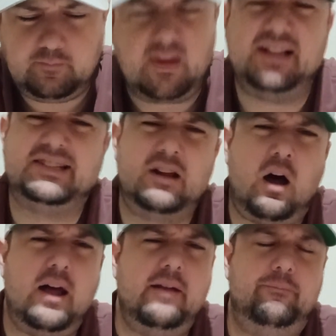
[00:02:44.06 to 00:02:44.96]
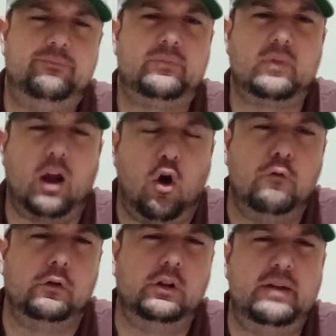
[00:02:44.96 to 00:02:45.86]
it's not
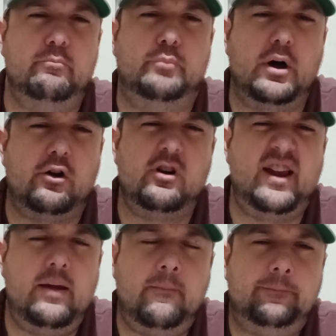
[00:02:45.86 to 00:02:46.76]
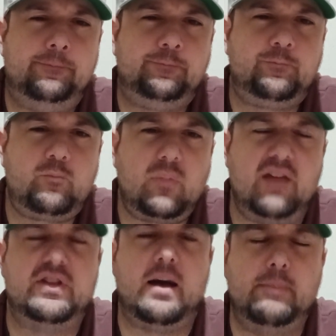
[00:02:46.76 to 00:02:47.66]
overly buttery,
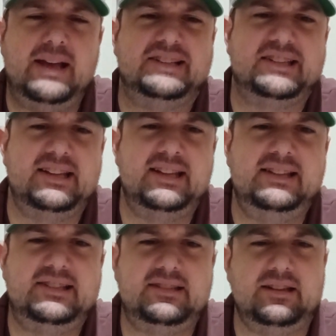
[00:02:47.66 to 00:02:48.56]
if that makes sense.